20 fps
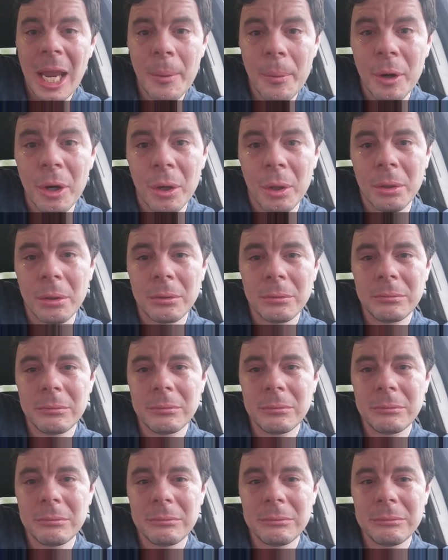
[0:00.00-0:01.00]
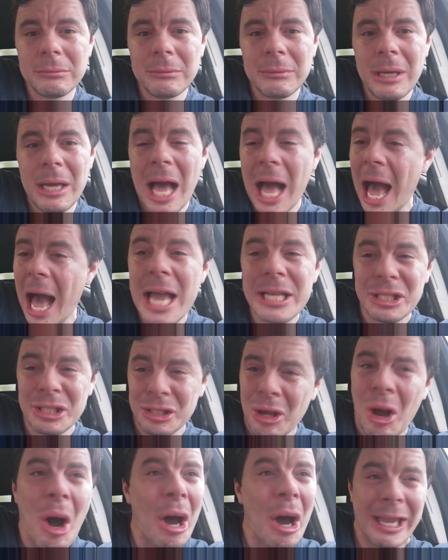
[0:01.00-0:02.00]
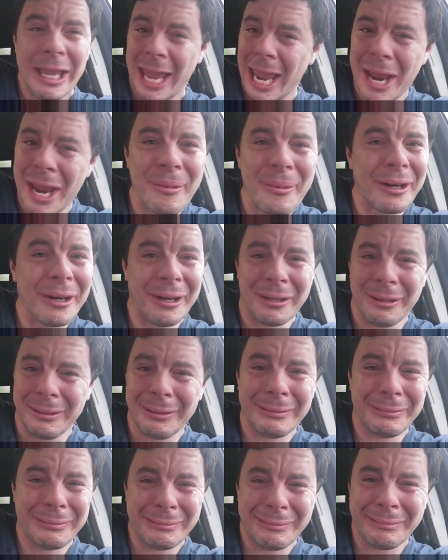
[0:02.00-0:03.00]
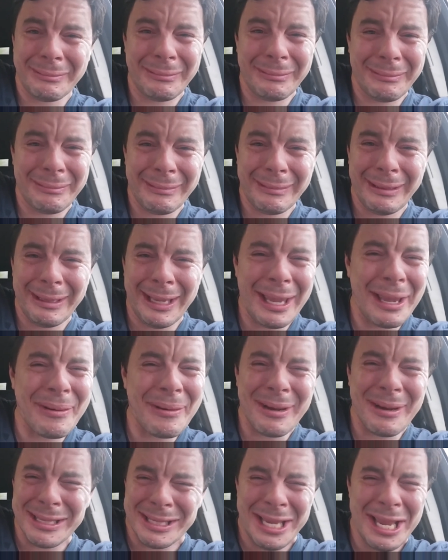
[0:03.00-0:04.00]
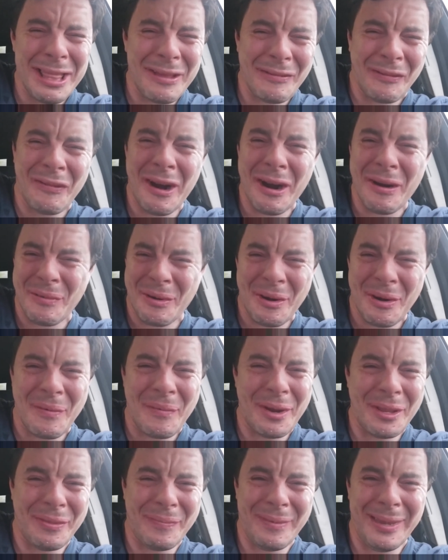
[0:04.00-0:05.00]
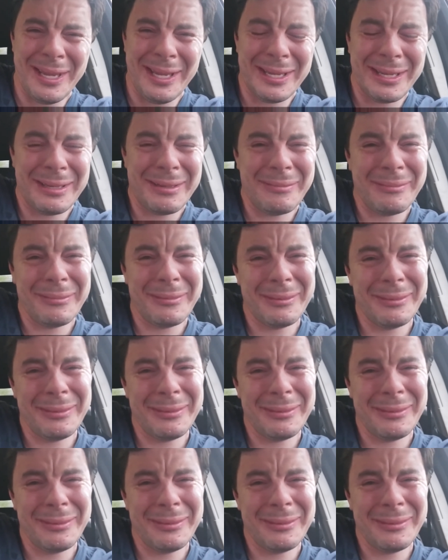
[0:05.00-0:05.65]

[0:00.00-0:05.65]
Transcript: Gabriel. I saw Gabriel. He was in the front room with me.